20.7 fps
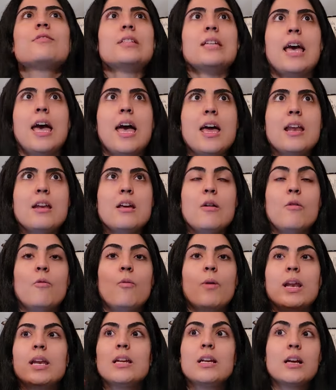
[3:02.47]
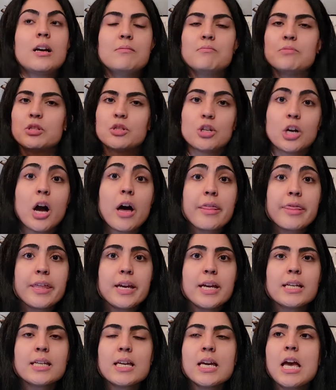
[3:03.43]
10 when it comes to
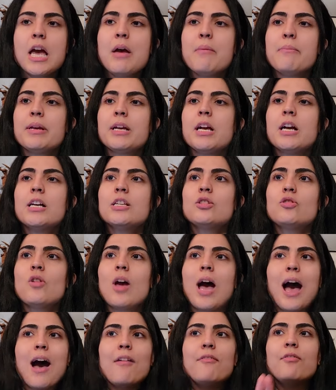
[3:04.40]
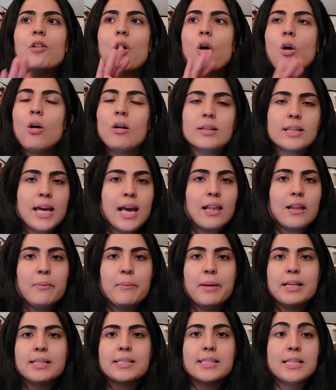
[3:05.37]
Gothic, because you have all the
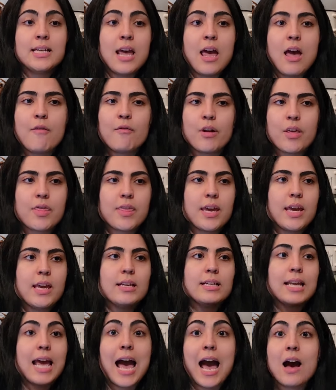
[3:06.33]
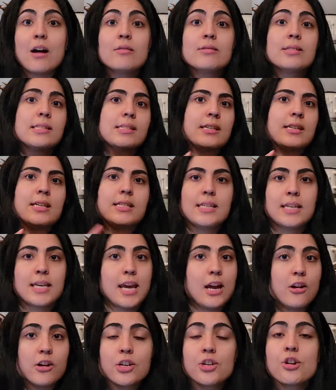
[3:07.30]
elements and everything. The house is a
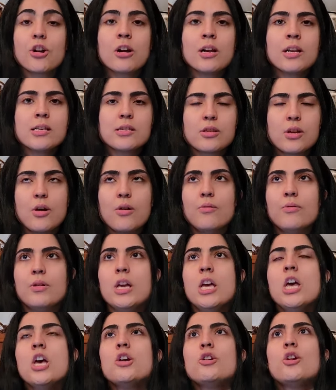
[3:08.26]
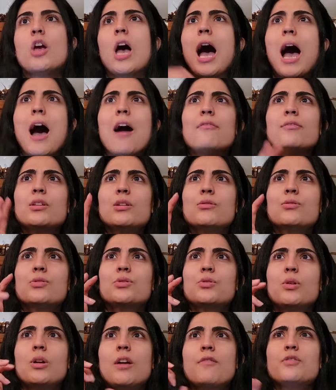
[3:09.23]
character on its own. You have those
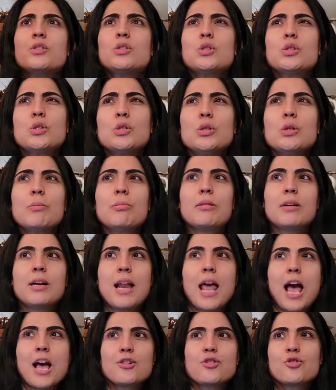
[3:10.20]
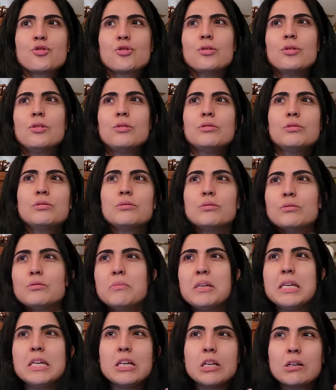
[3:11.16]
sort of supernatural,
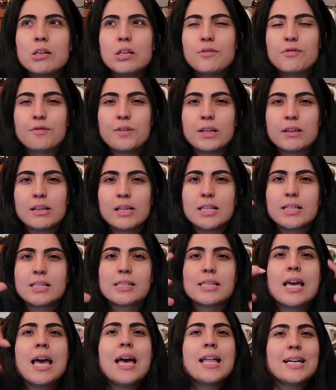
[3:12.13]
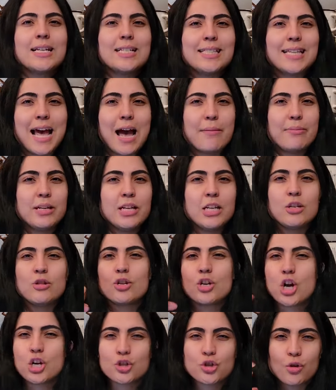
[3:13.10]
gloomy, eerie feelings that's happening. You're
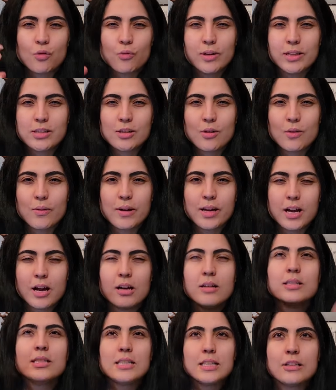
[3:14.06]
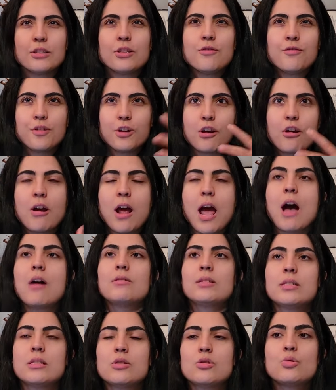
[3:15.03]
not sure what's going on until you figure
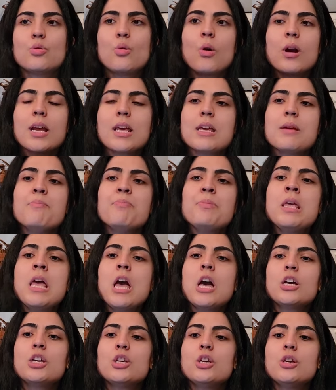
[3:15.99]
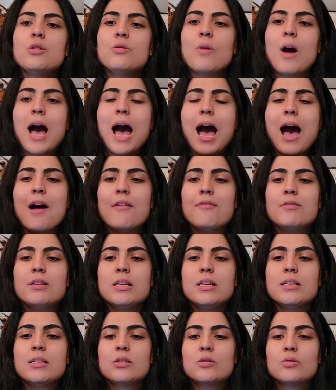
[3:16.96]
out the story. You have
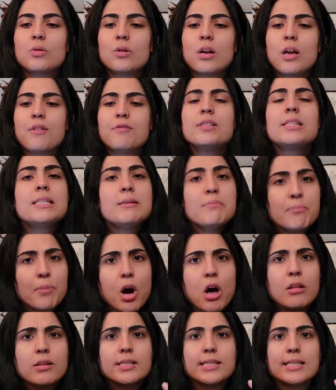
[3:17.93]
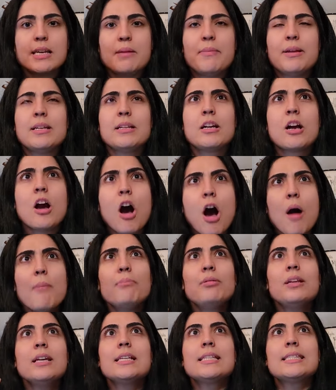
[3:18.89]
this sort of symbolism and
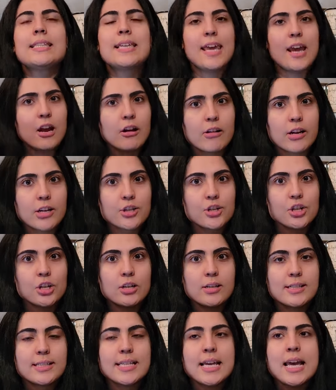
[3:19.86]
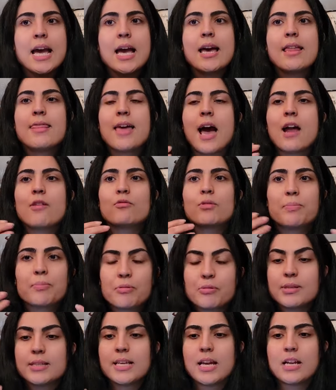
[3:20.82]
complex characters that
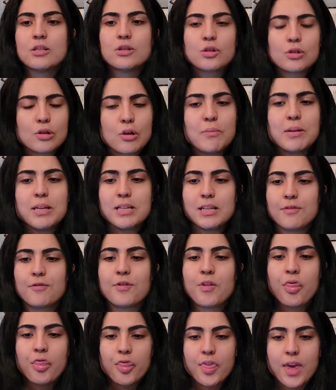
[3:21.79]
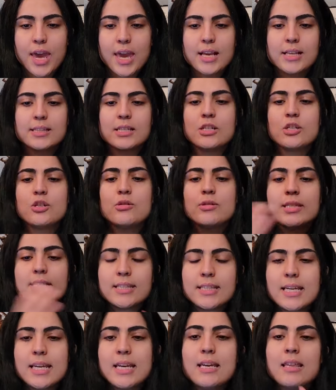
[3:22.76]
represent so many different things. And you're
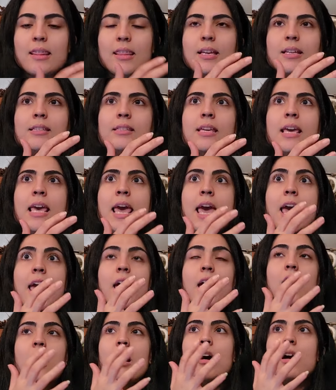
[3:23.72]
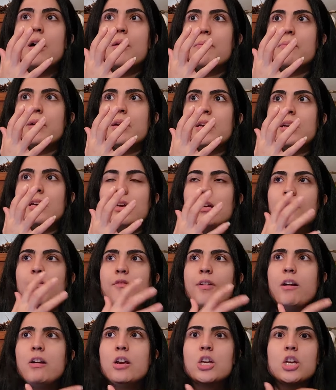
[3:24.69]
seeing this a
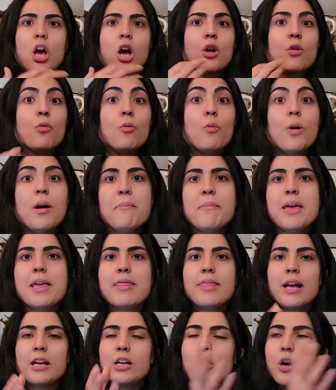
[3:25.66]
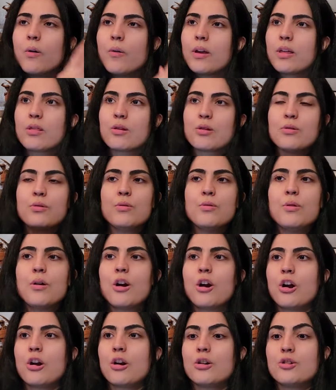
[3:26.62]
very young woman that going through
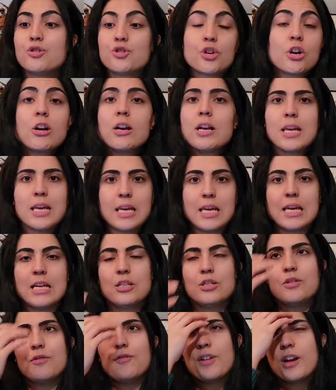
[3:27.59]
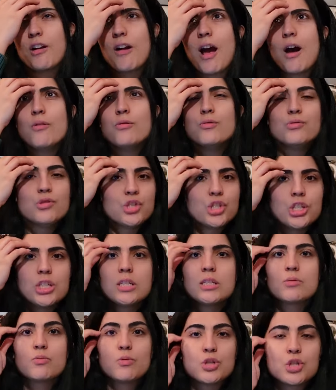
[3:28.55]
her journey and to figure out who she
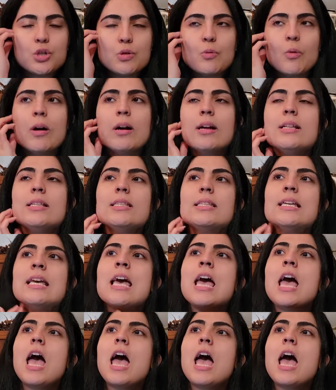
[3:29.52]
is, what she wants.